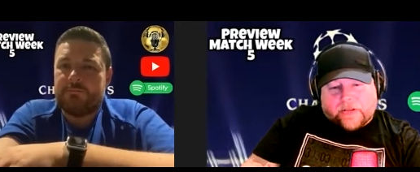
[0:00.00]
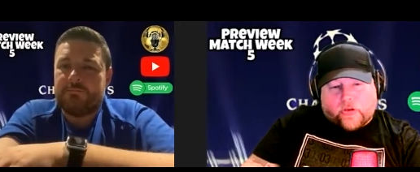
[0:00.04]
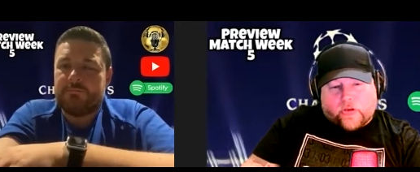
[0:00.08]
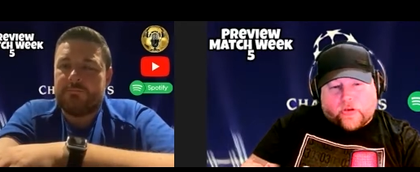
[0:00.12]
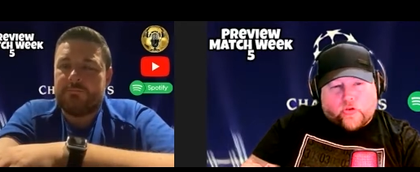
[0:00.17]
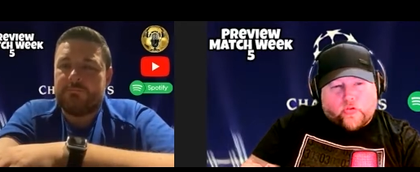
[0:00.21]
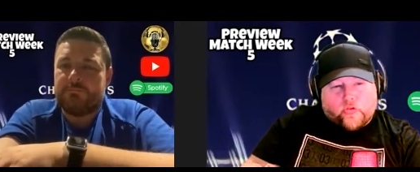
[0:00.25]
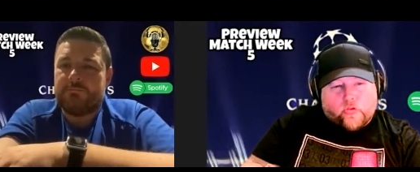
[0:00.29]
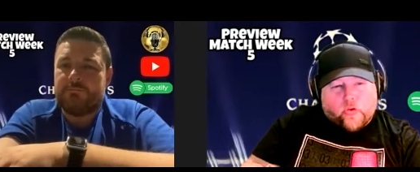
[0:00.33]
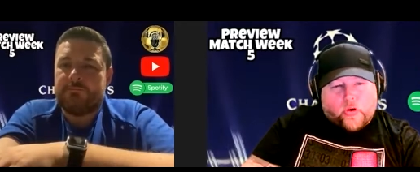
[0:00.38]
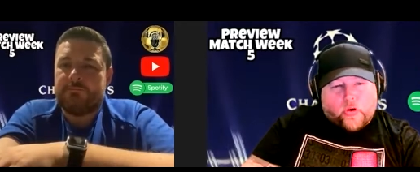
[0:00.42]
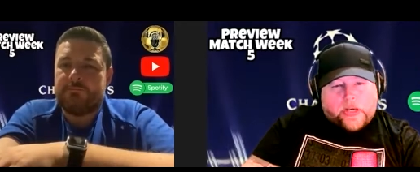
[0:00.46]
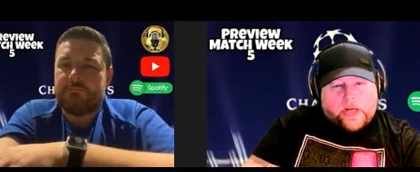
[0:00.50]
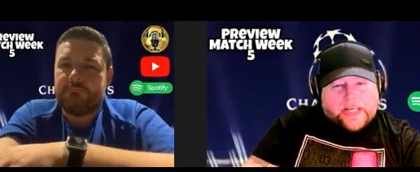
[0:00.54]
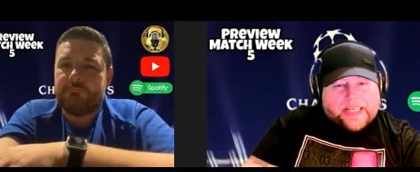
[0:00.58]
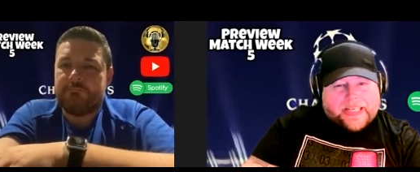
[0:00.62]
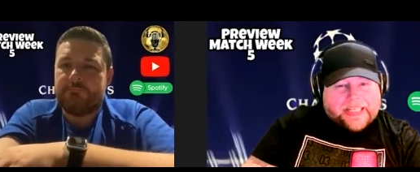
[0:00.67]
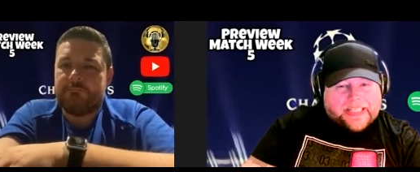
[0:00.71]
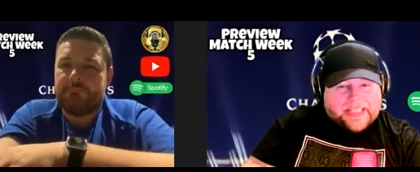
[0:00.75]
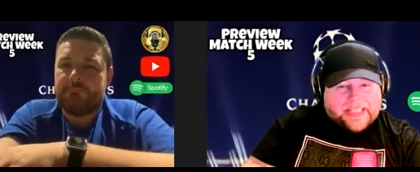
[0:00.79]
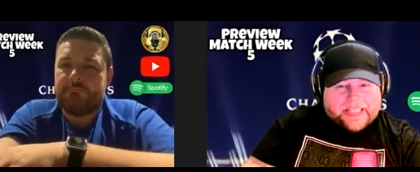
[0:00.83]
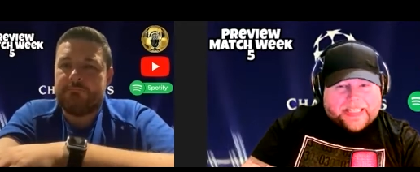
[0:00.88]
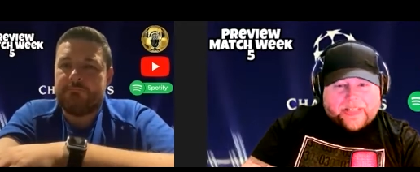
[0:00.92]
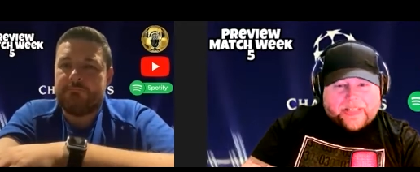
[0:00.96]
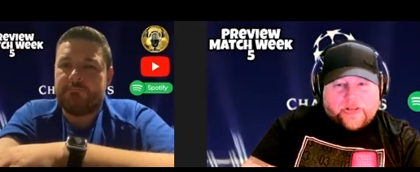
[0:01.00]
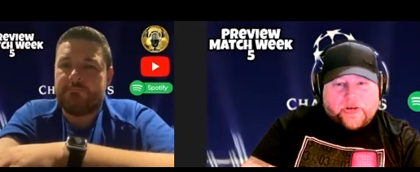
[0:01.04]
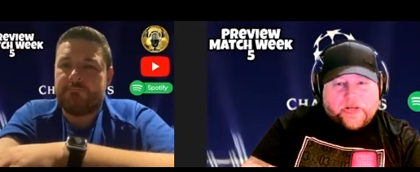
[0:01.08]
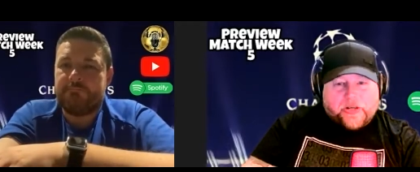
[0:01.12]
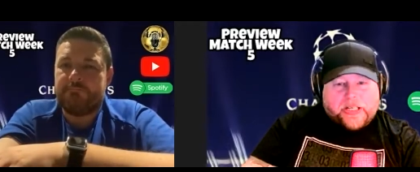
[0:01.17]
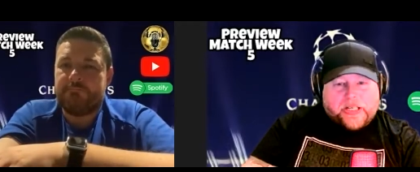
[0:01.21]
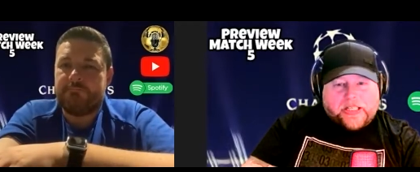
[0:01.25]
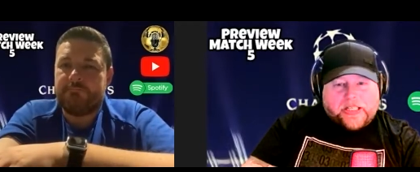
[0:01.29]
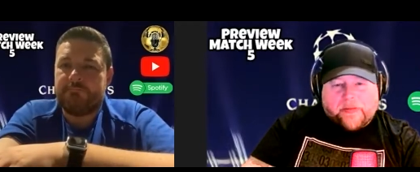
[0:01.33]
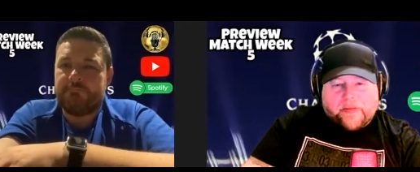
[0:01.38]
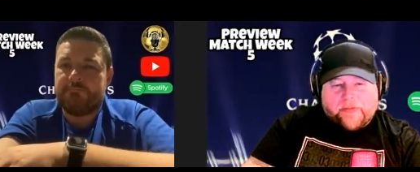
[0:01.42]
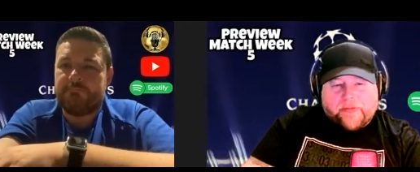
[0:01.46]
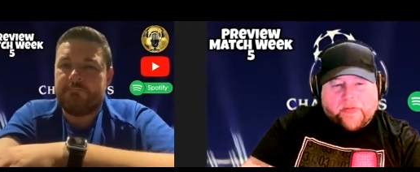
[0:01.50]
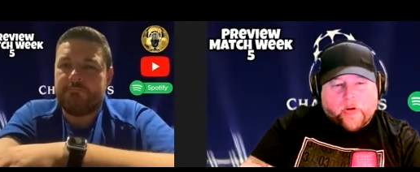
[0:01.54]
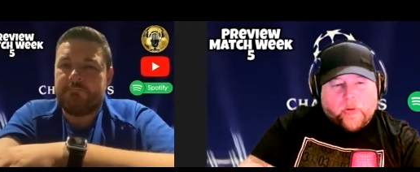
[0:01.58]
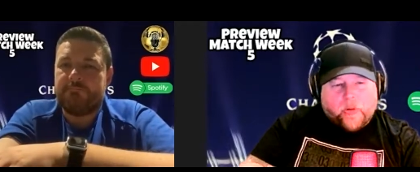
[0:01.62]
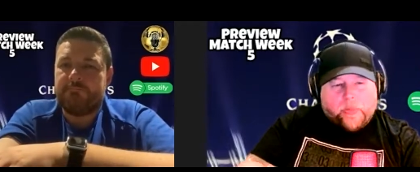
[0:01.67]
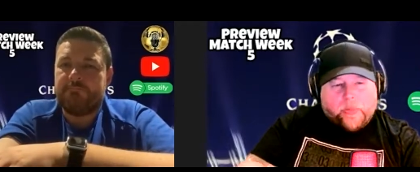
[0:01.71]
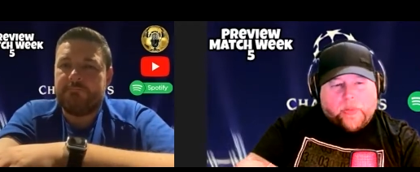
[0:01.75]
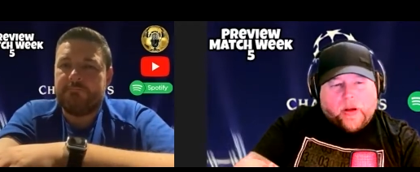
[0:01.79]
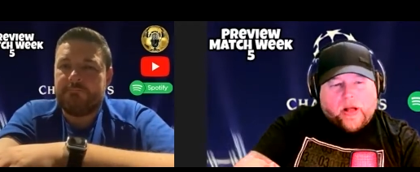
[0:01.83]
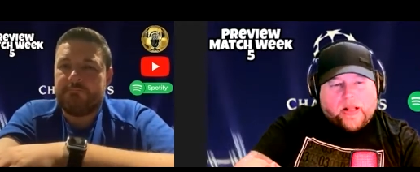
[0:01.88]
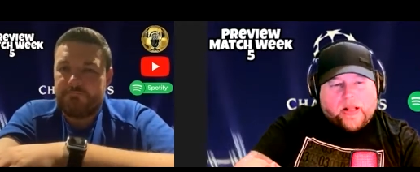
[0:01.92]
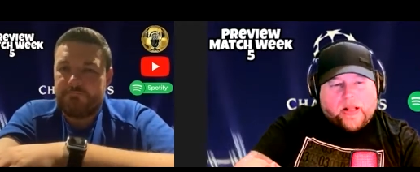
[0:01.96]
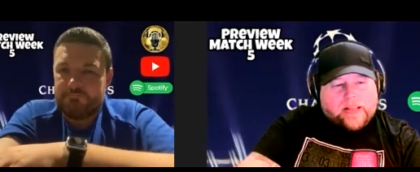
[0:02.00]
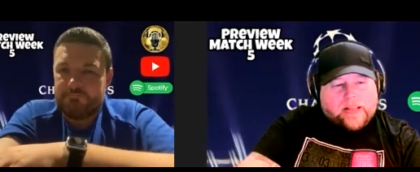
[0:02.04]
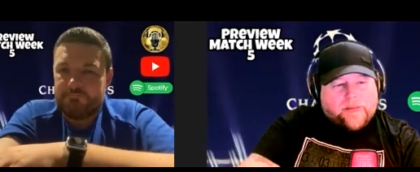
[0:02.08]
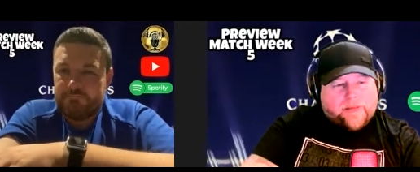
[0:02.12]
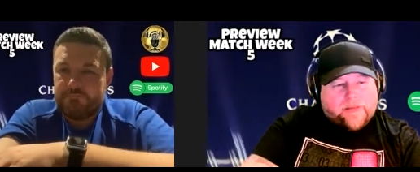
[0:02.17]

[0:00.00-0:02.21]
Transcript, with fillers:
Speaker 1: grinding kind of football that